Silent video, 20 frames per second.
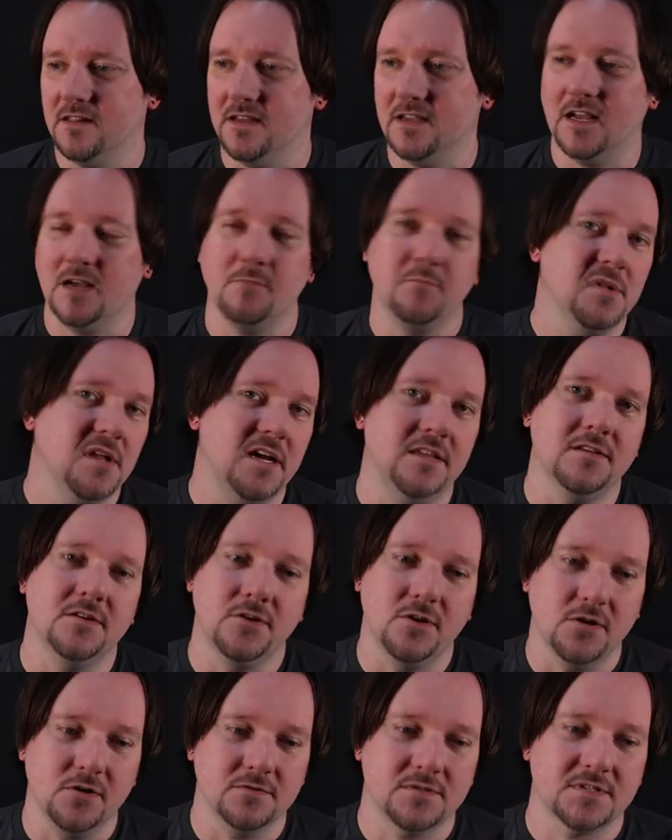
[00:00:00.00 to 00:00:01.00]
Like I'm playing the
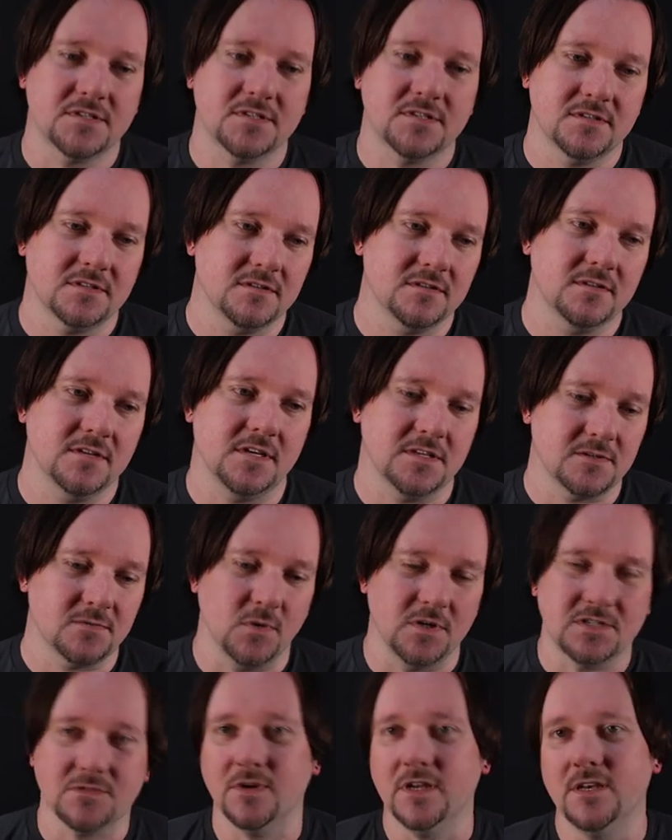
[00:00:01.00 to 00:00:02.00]
notes. It's
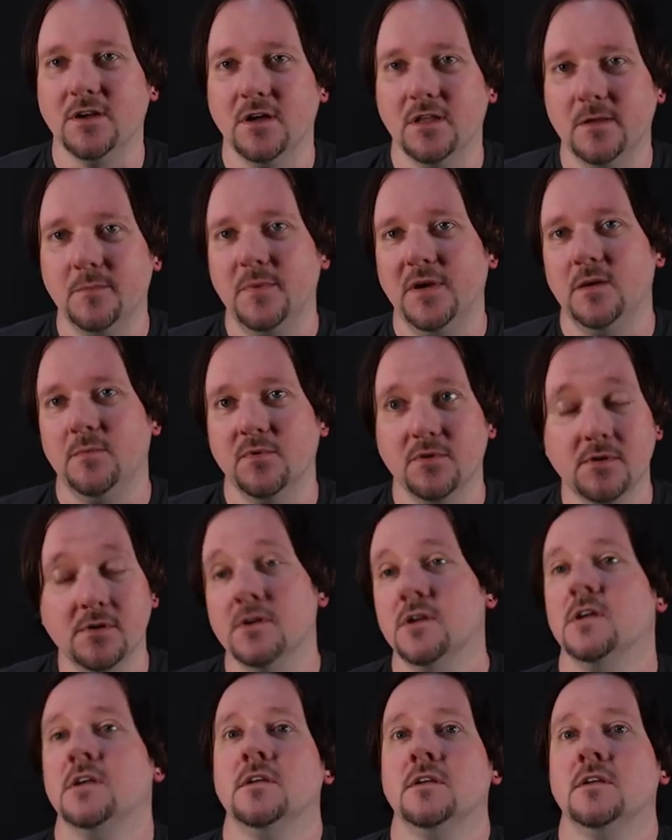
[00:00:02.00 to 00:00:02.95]
what's written on the paper.